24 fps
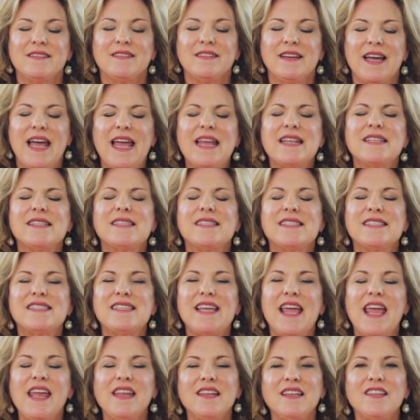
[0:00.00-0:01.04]
And
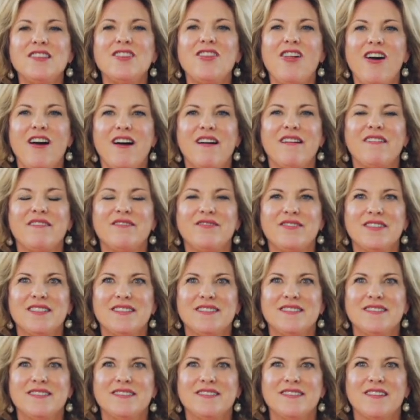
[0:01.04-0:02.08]
send love
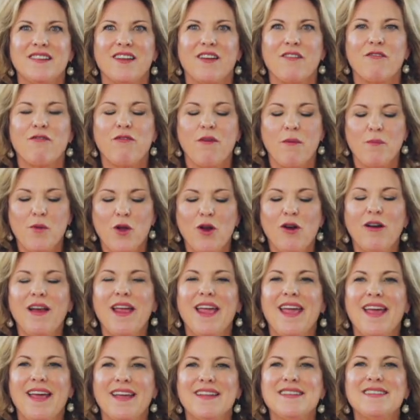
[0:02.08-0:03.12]
from your
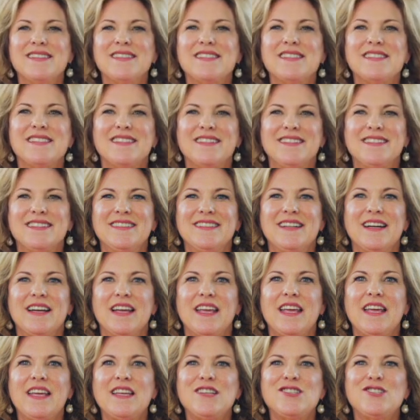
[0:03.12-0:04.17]
hands
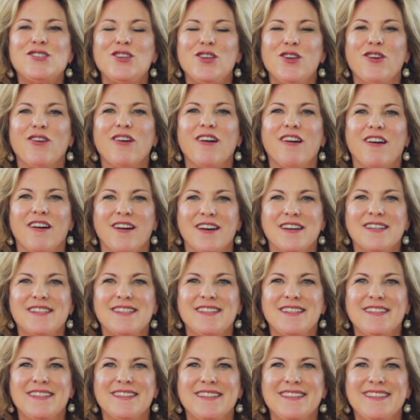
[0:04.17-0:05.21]
into your heart.
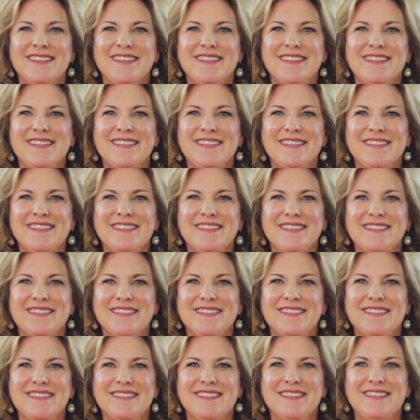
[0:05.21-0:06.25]

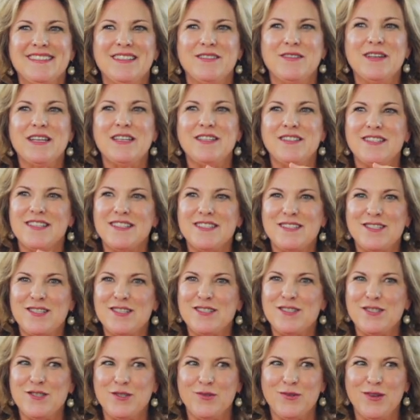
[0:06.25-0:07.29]
We just, just
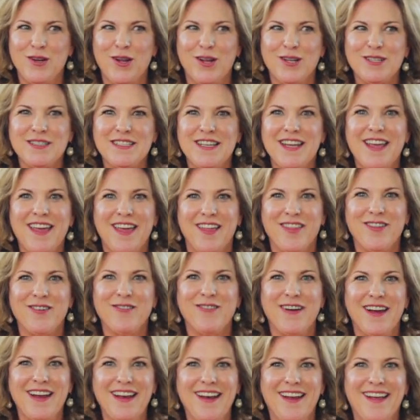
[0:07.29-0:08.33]
do it all together right
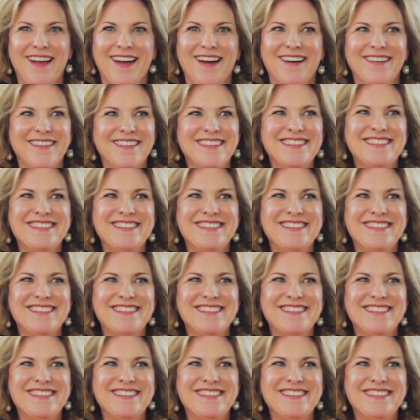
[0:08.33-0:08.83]
now.